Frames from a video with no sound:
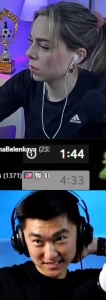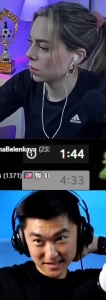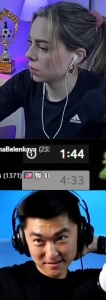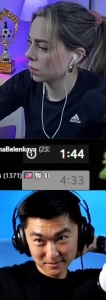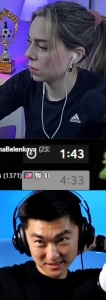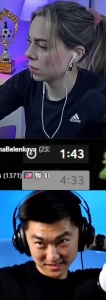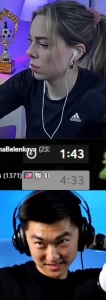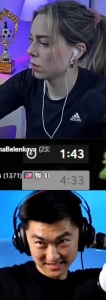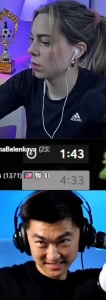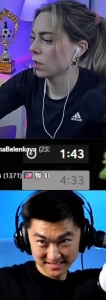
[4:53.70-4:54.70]
Speaker 1: this time
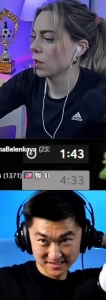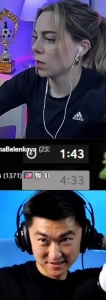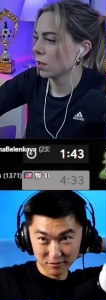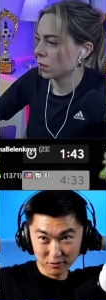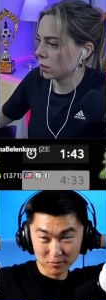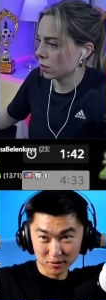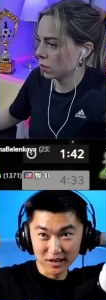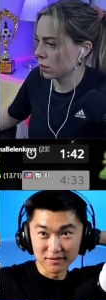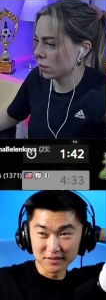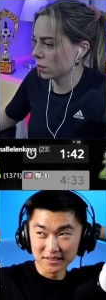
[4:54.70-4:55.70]
because you feel more
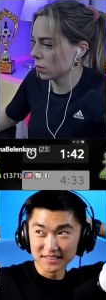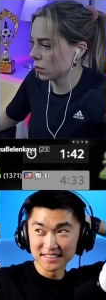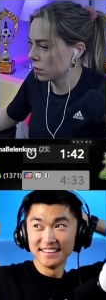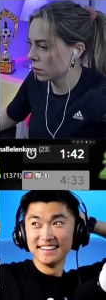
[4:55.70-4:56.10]
confident?